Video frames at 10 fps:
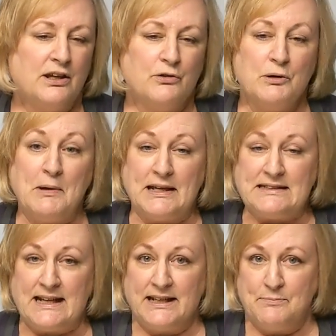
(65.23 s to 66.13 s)
You can
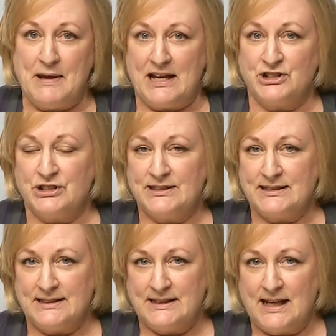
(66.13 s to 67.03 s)
make tiny
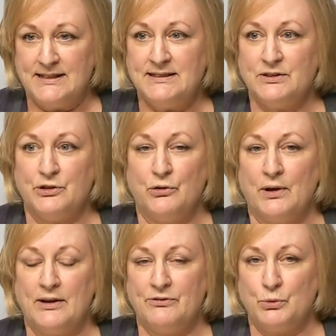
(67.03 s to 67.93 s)
batches to test so you
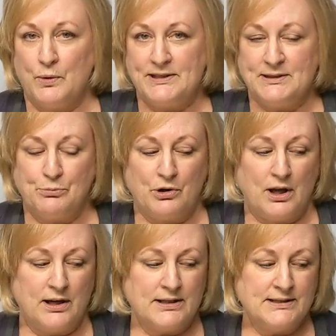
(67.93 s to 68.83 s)
don't have to waste
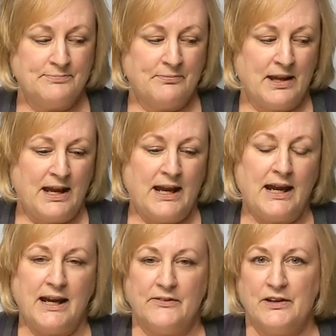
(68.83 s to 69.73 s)
product,
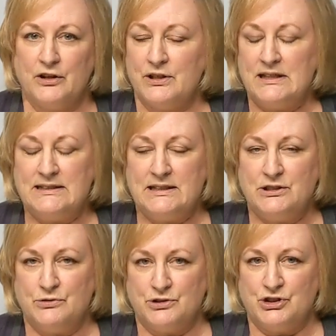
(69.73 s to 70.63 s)
and they're easy
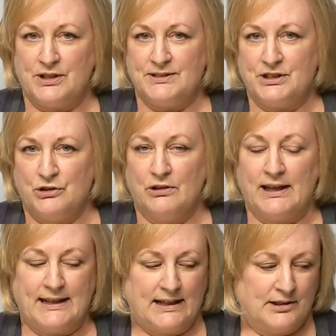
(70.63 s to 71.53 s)
to adjust to your
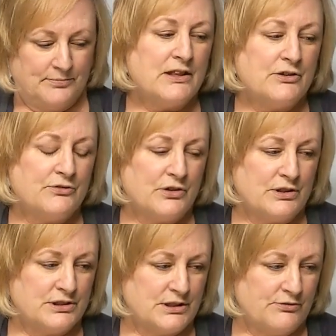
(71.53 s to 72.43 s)
liking. There are
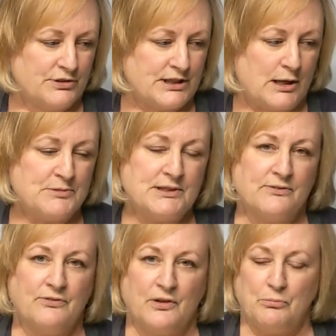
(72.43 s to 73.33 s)
very different types
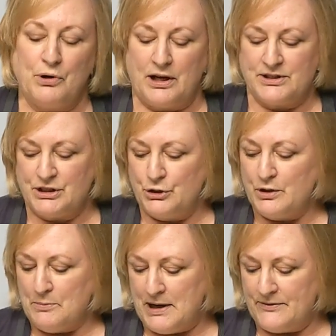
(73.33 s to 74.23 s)
of products that
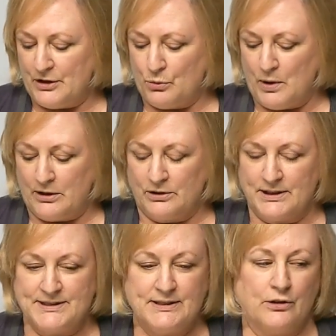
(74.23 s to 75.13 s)
you can make that are
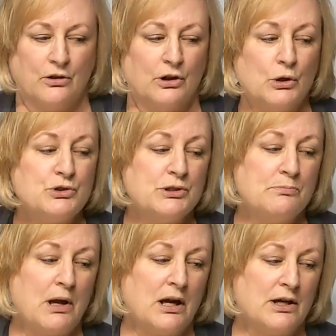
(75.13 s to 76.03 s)
waterless. There are
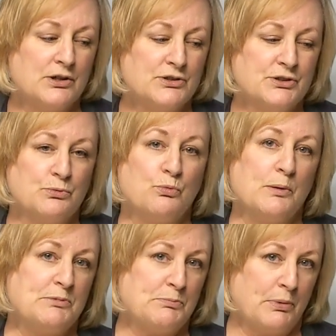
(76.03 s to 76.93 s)
lotion bars,
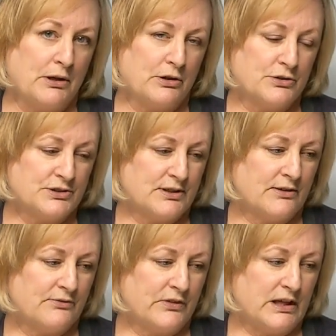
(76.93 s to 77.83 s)
whipped butters
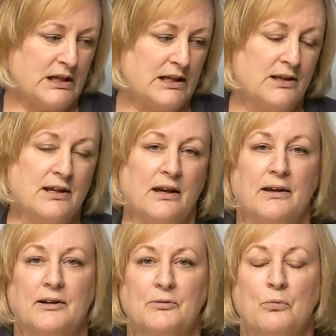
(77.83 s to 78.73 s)
of the
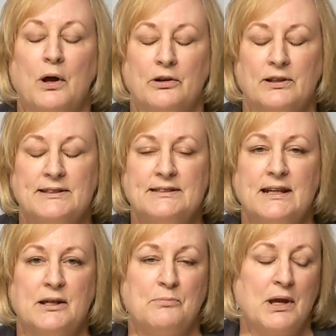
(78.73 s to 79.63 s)
waterless
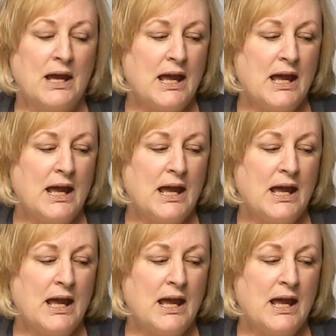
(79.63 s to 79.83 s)
type,